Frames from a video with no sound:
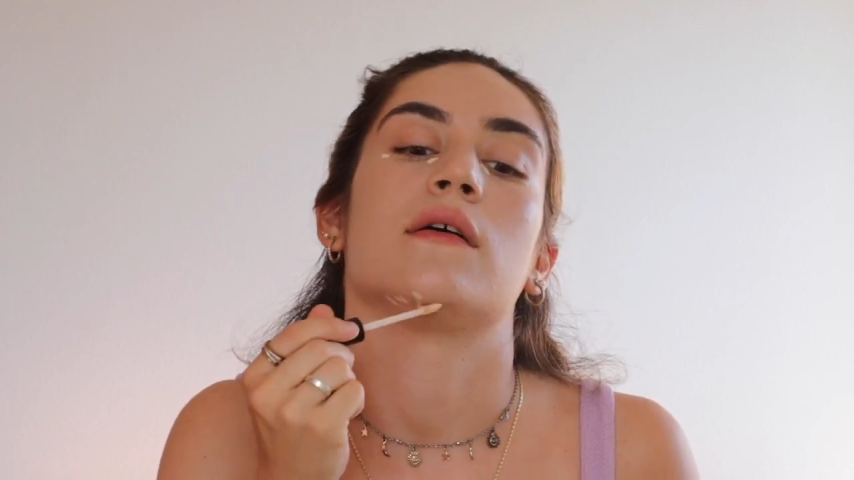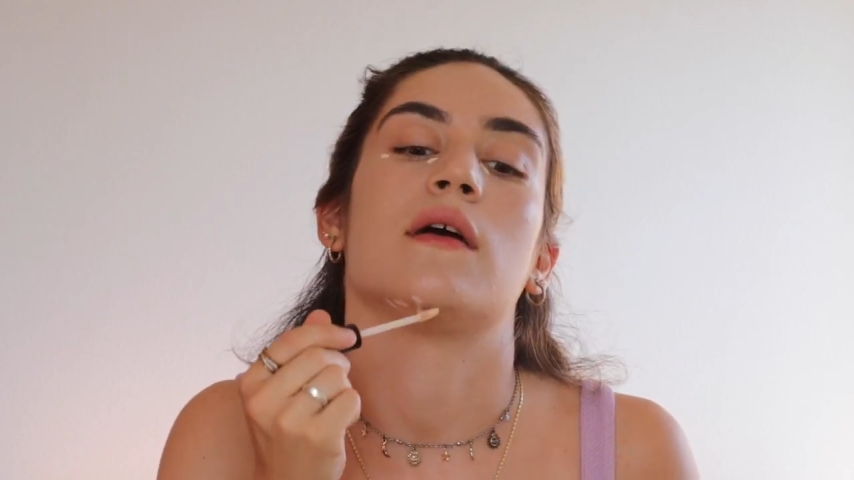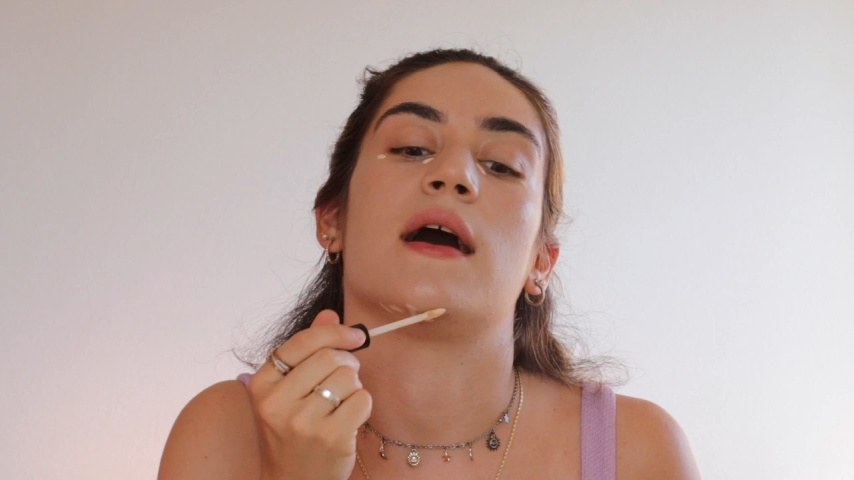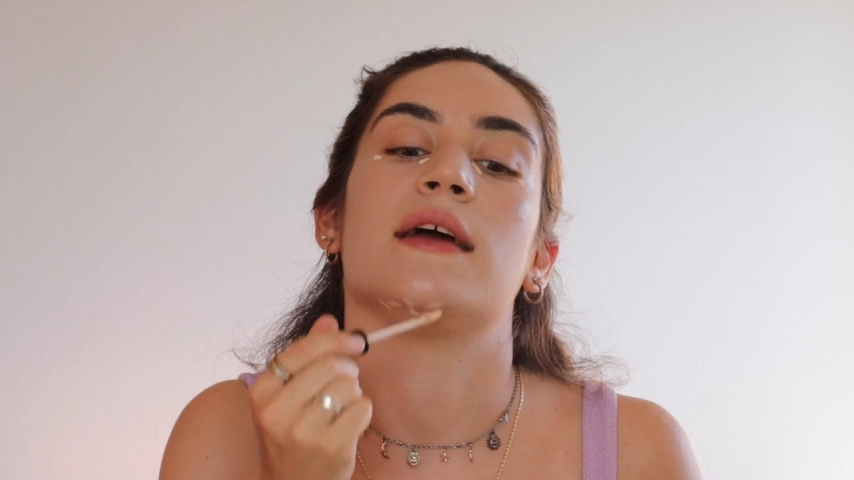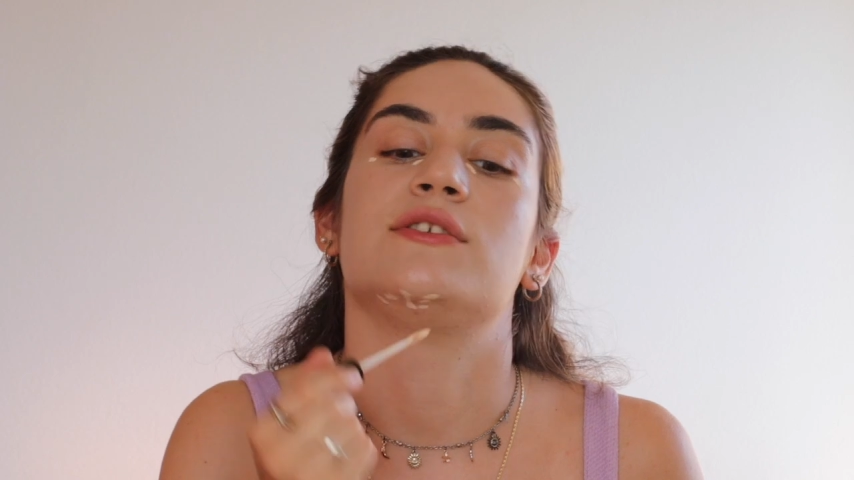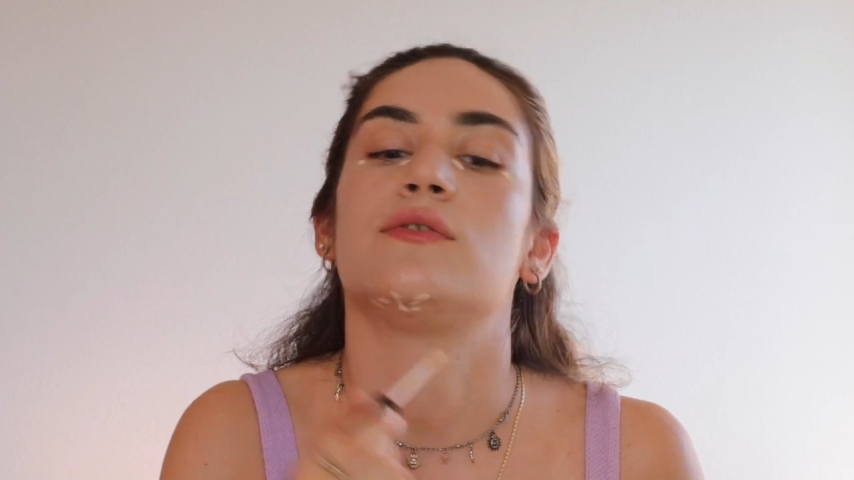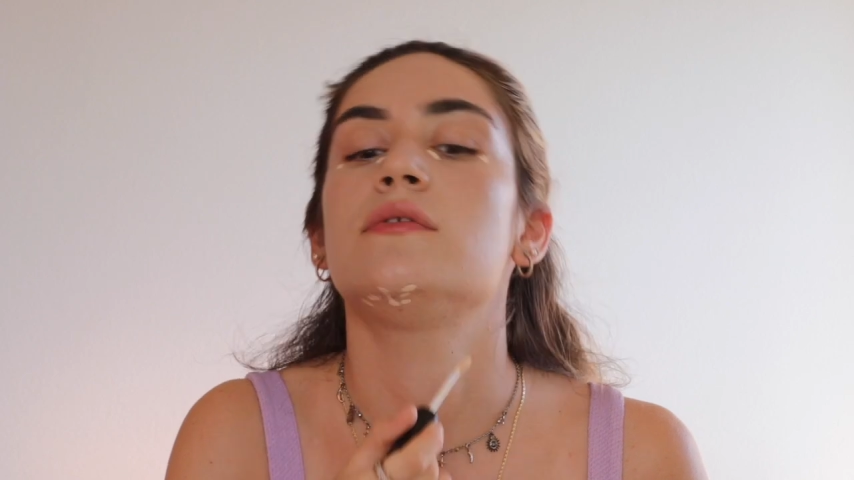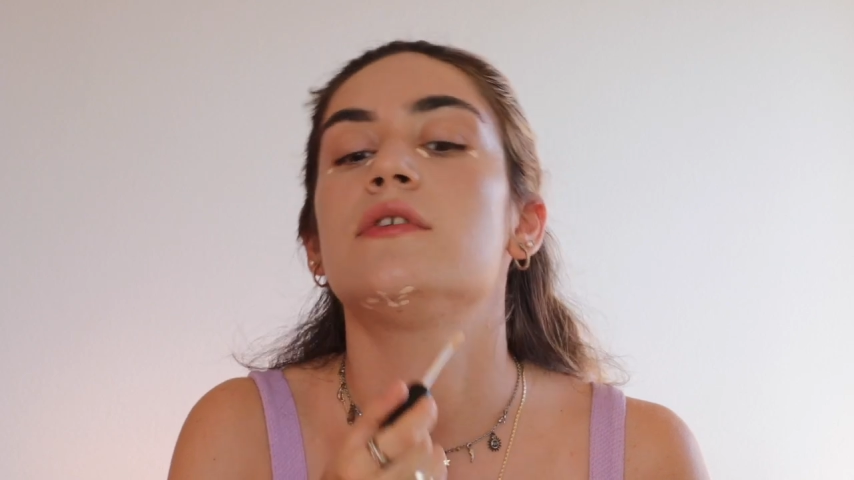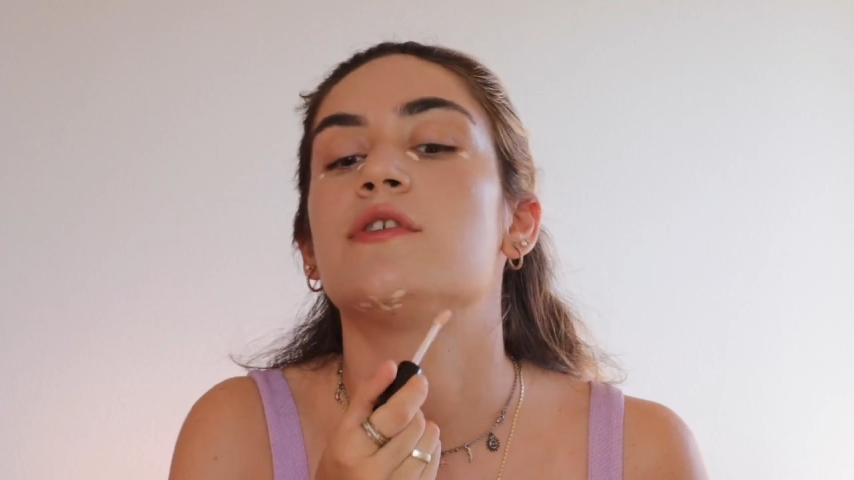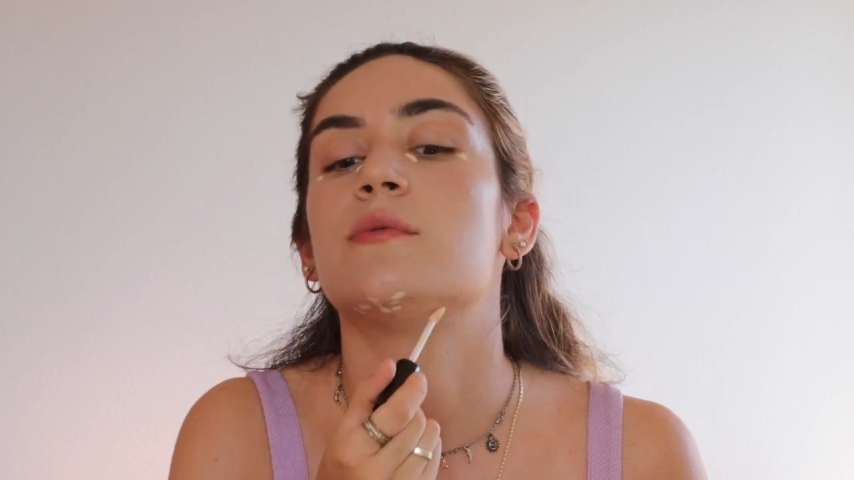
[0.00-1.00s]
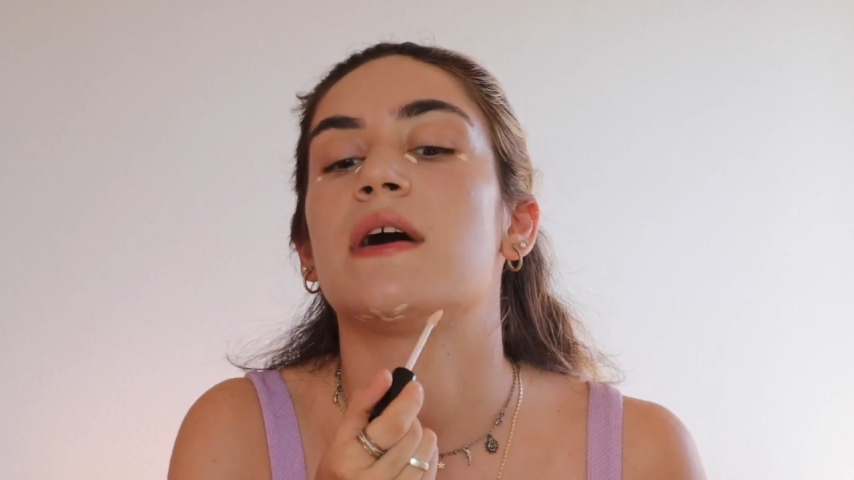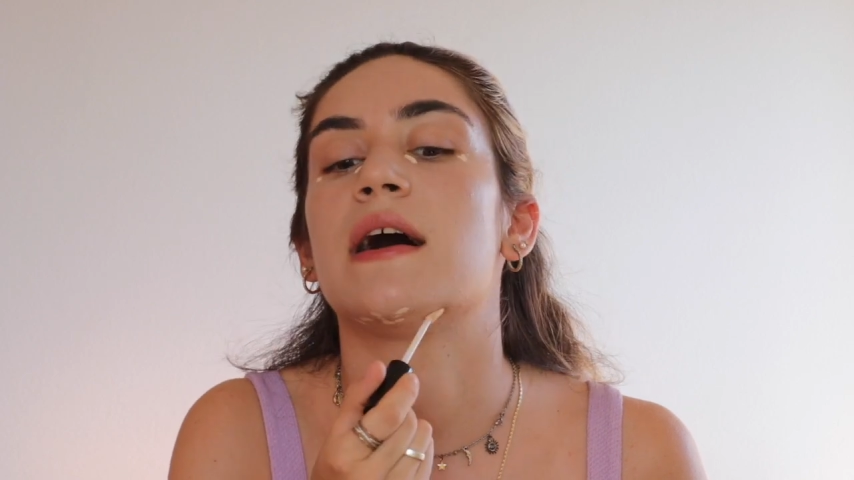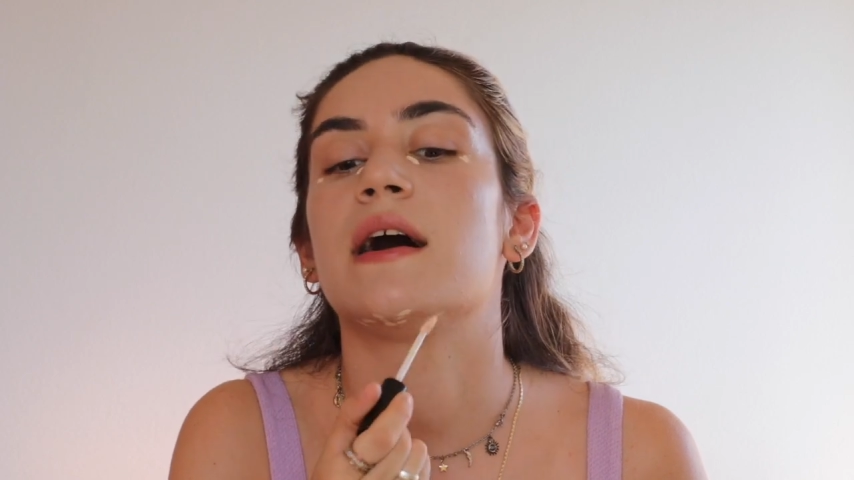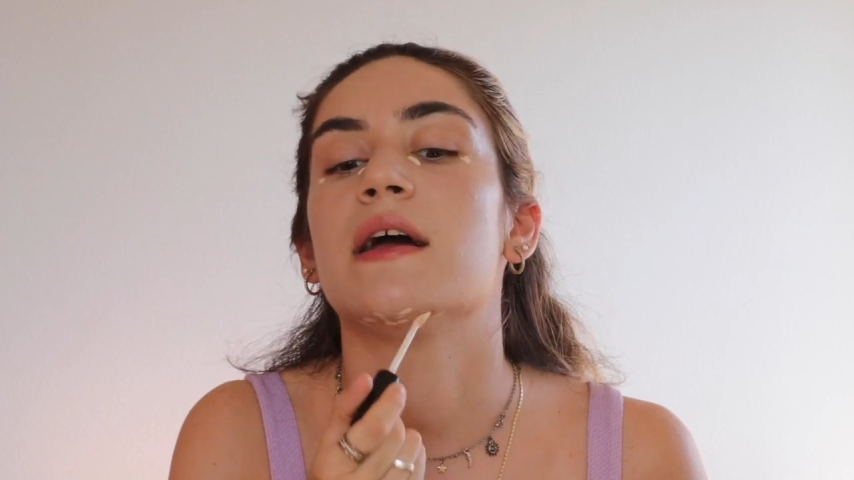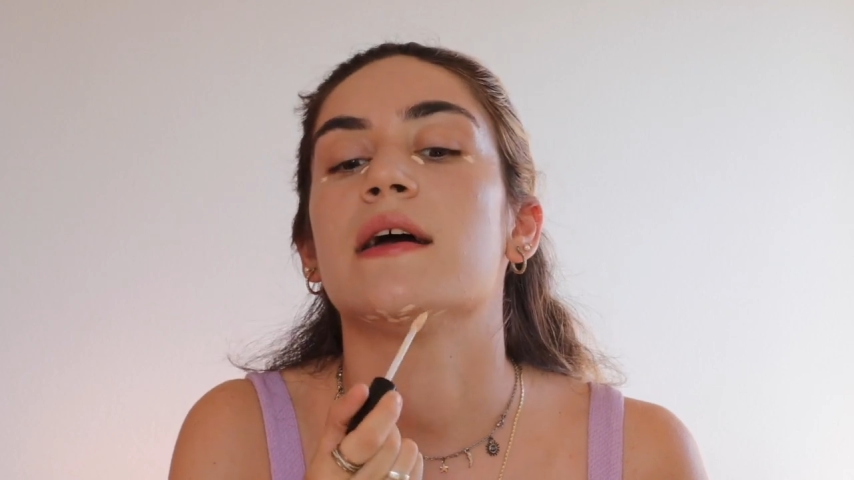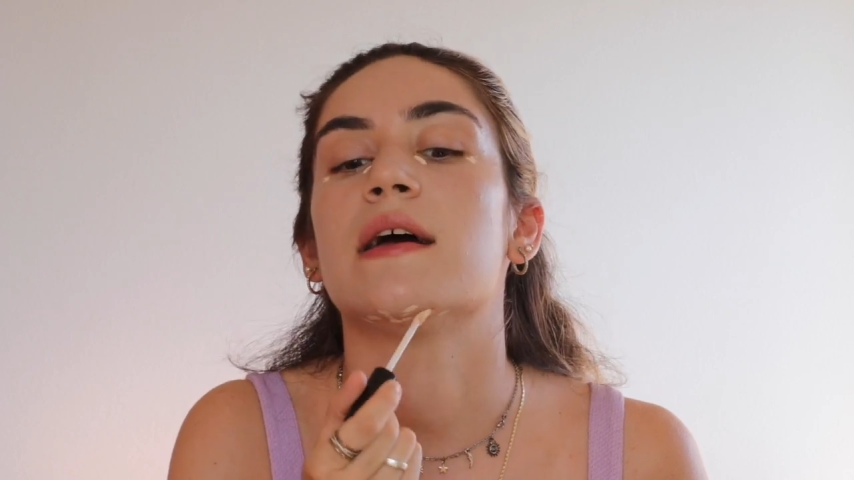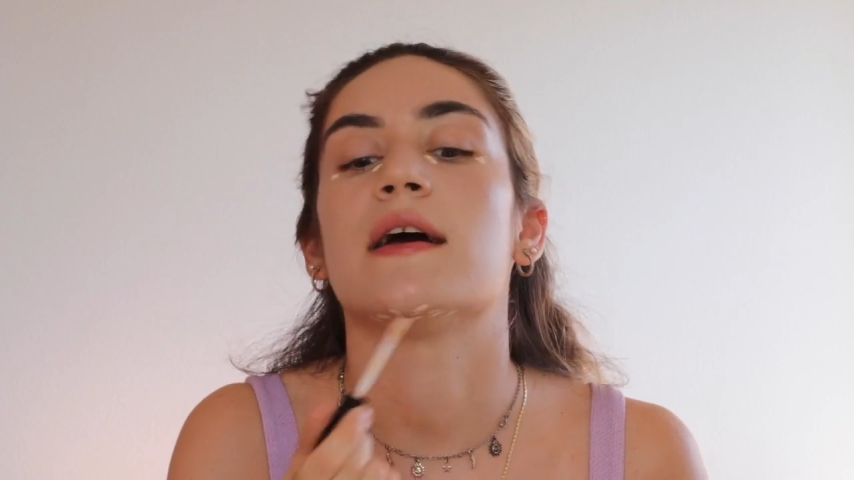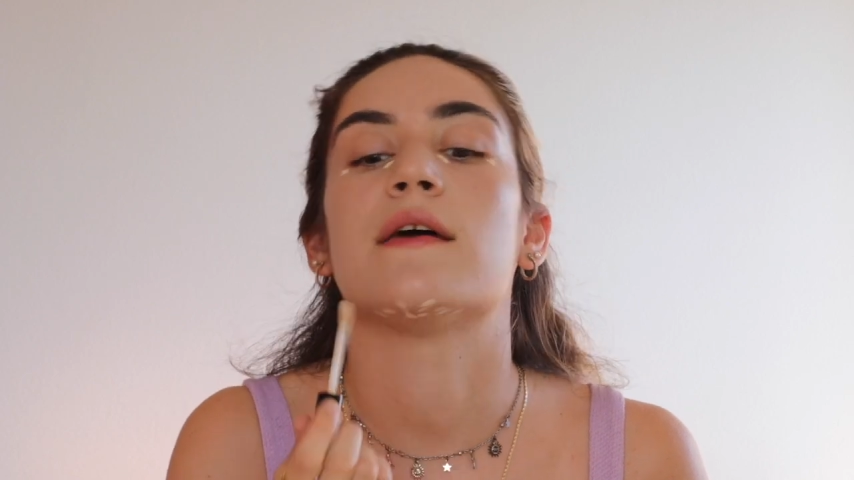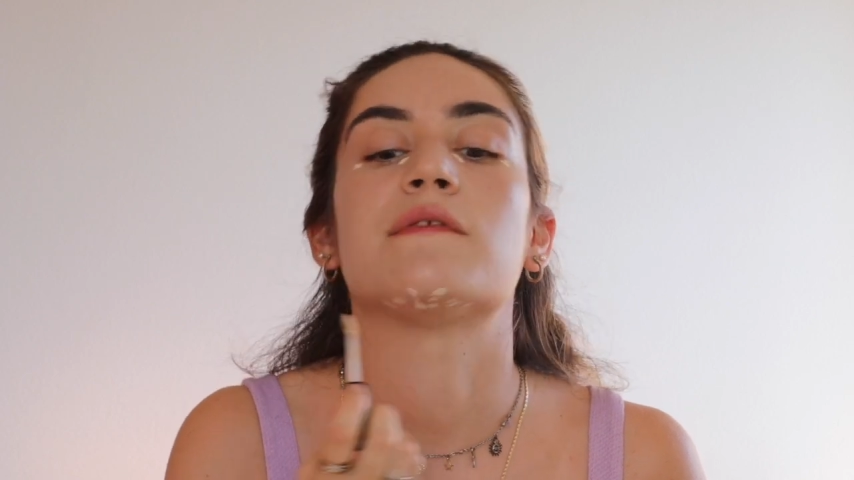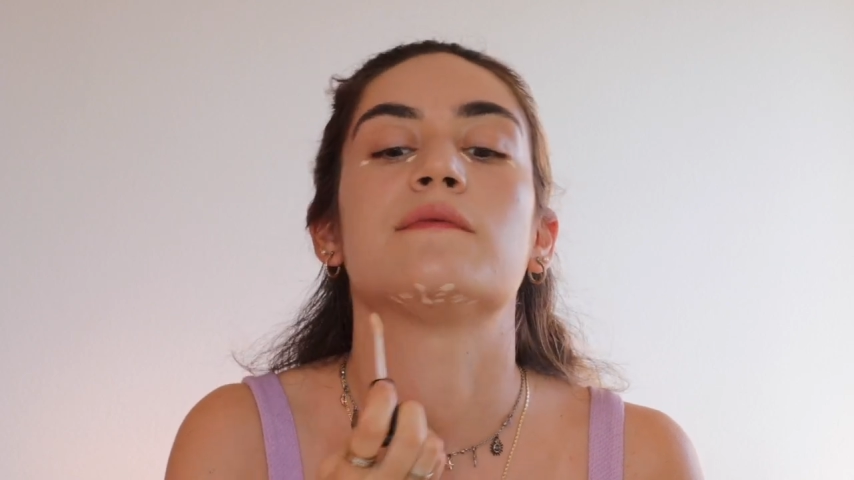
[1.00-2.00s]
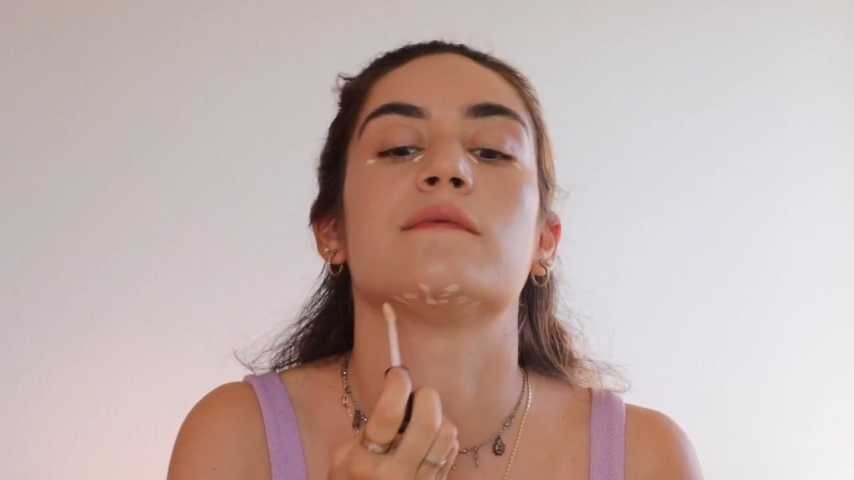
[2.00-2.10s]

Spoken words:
I don't know why I have